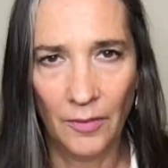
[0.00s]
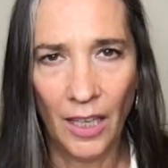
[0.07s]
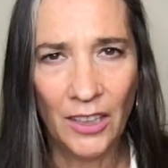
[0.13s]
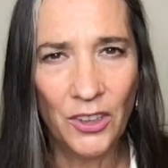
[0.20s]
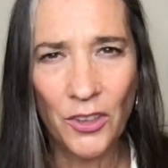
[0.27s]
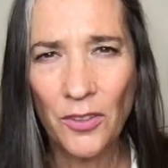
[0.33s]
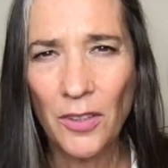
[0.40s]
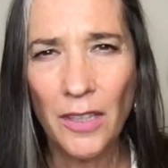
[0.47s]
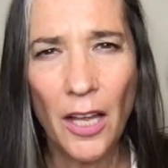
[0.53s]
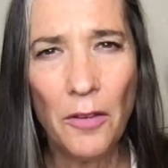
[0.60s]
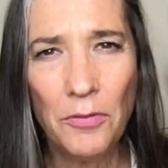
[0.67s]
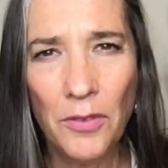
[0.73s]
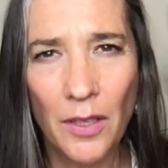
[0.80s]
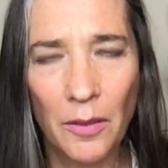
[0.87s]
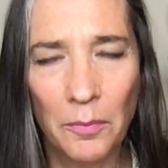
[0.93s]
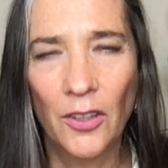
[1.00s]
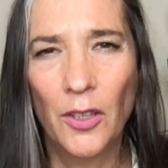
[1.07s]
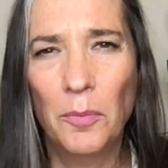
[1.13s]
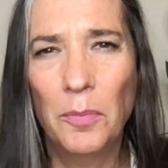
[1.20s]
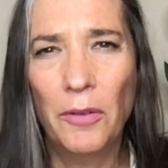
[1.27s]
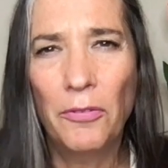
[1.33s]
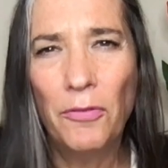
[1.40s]
I just love them.
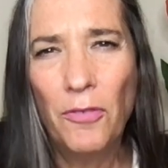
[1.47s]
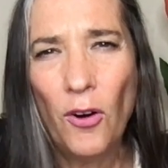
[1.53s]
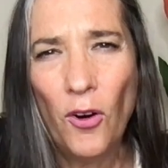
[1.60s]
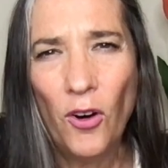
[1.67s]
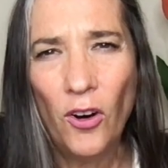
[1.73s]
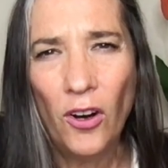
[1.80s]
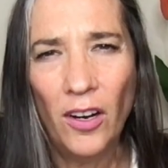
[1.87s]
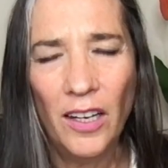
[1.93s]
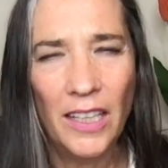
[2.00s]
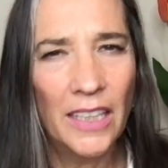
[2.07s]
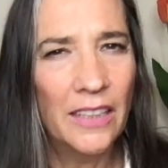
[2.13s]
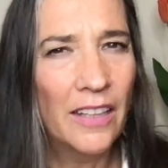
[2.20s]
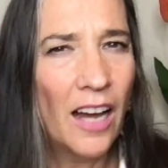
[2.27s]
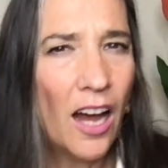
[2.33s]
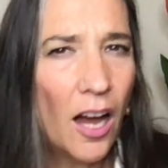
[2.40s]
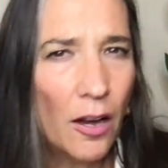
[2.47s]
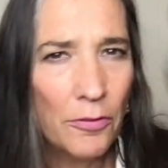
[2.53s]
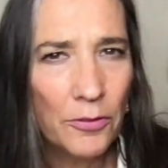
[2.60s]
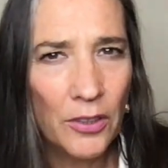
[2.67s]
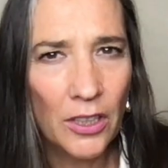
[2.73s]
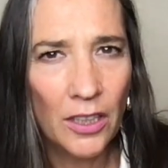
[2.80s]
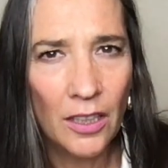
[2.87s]
The before and
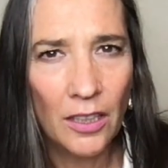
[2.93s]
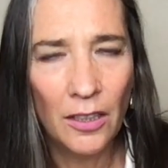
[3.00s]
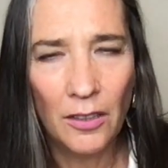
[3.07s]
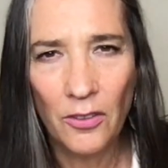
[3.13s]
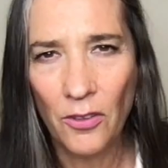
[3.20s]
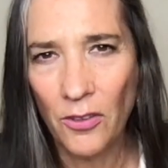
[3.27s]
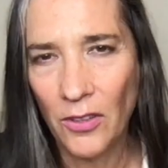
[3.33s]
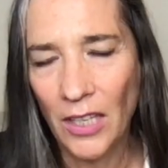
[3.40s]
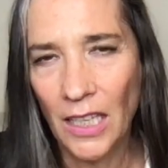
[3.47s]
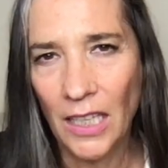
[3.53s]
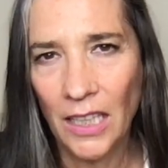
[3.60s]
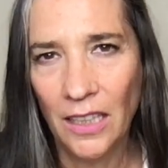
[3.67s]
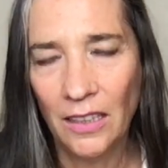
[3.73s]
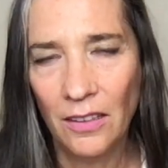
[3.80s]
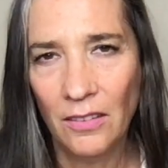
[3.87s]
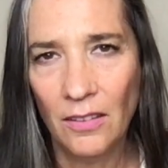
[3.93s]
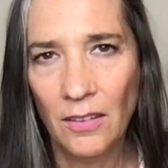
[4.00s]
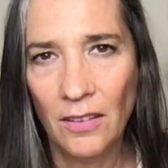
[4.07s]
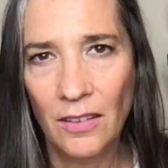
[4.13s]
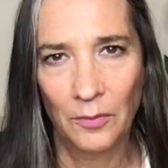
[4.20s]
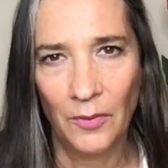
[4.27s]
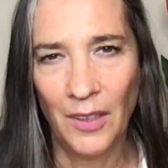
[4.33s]
after
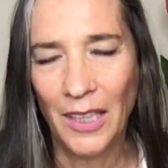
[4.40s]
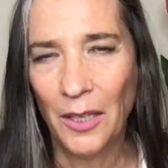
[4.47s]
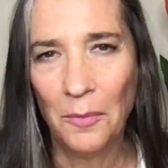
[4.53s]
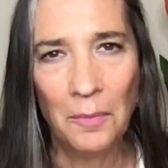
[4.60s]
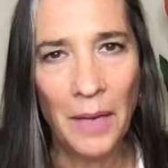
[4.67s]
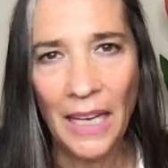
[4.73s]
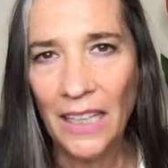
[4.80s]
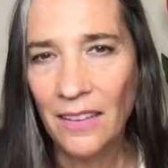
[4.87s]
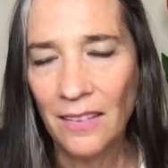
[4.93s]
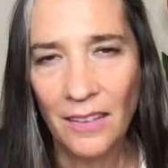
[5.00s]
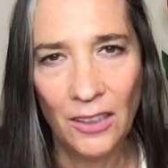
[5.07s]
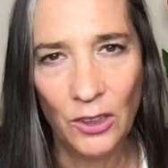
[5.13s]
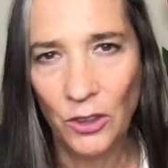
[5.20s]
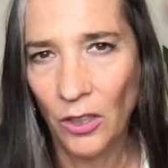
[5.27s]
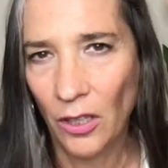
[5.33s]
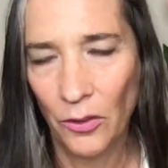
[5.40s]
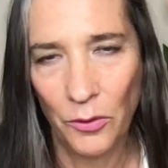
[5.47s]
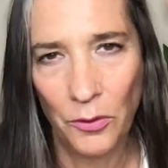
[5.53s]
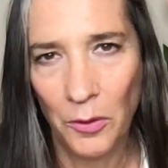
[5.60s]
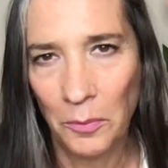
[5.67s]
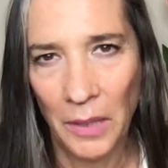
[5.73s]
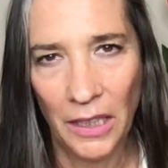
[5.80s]
scenes, the amazing
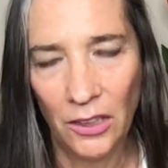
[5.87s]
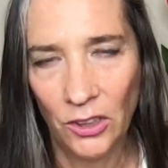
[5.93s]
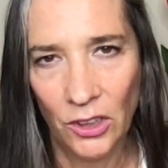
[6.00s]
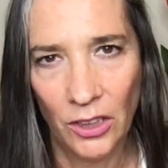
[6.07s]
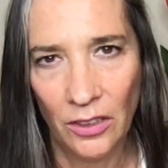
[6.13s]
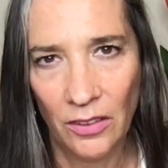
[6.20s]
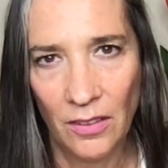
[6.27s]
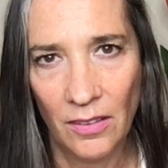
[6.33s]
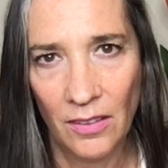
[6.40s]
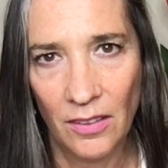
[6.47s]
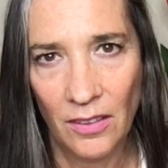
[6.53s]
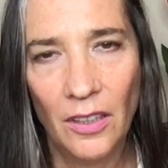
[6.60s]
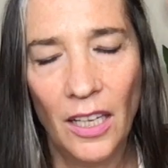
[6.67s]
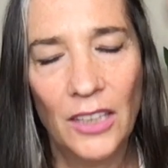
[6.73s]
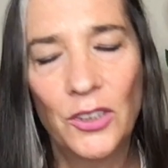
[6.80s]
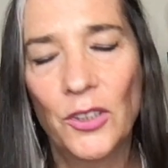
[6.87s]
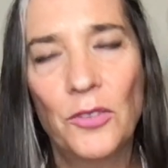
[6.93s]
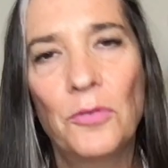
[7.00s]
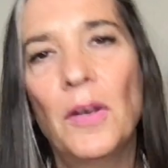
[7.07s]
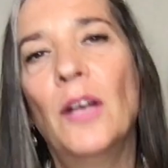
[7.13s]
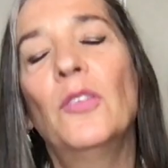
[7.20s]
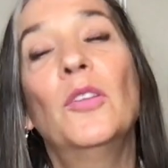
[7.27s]
transformations. I
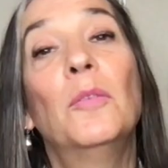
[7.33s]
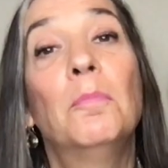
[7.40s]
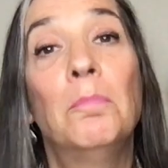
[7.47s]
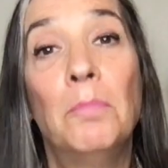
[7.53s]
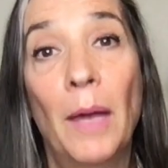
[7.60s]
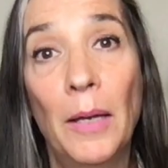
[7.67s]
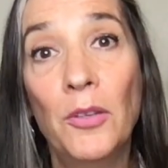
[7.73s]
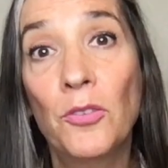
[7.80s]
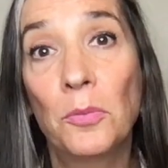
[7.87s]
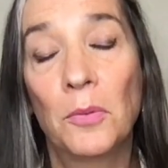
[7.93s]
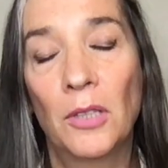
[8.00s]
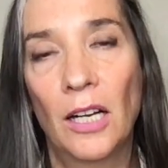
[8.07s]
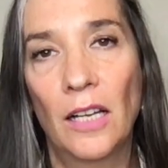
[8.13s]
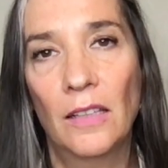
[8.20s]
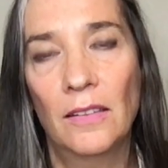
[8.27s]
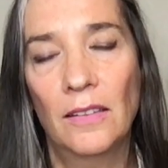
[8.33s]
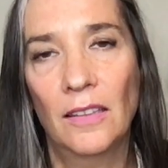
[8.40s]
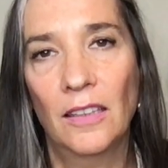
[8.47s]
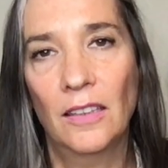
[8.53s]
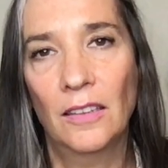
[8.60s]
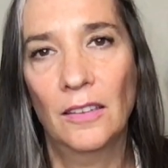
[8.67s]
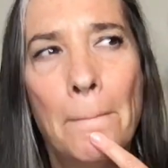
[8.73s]
just found them
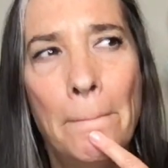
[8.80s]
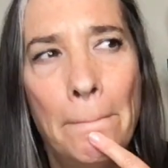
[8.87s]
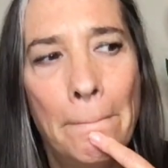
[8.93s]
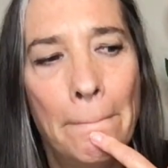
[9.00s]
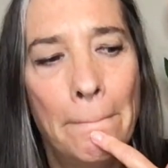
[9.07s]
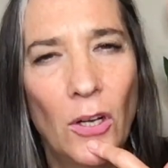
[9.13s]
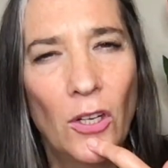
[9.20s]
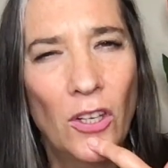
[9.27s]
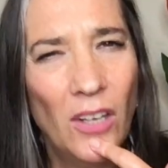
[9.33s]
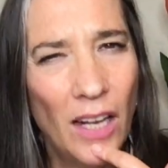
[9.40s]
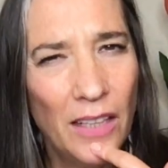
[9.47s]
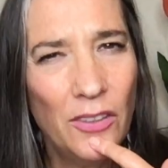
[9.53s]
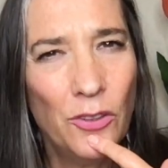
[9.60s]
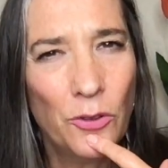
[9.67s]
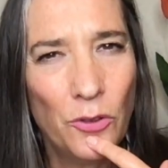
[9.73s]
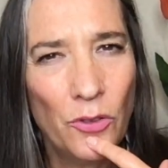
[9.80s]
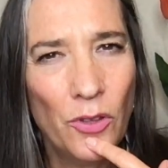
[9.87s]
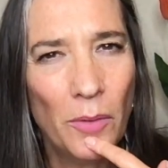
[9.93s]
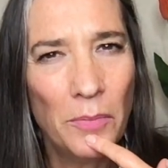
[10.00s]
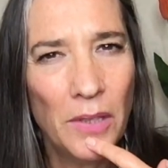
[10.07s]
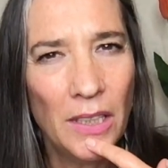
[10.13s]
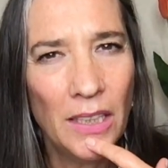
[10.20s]
mesmerizing. Hmm, could I do
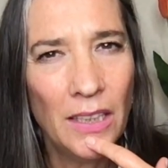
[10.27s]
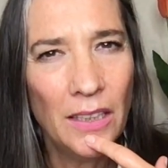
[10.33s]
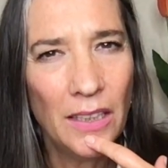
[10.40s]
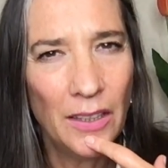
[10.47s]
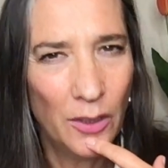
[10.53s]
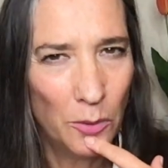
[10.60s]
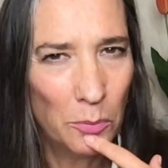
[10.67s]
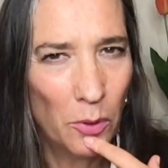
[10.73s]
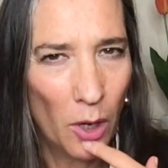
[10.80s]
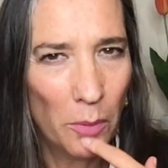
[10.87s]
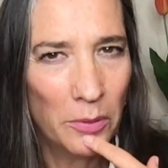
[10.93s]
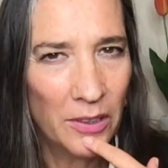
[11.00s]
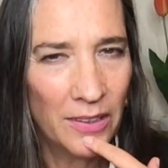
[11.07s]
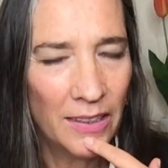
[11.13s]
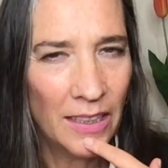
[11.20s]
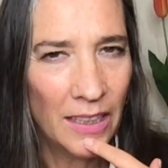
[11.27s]
something in the property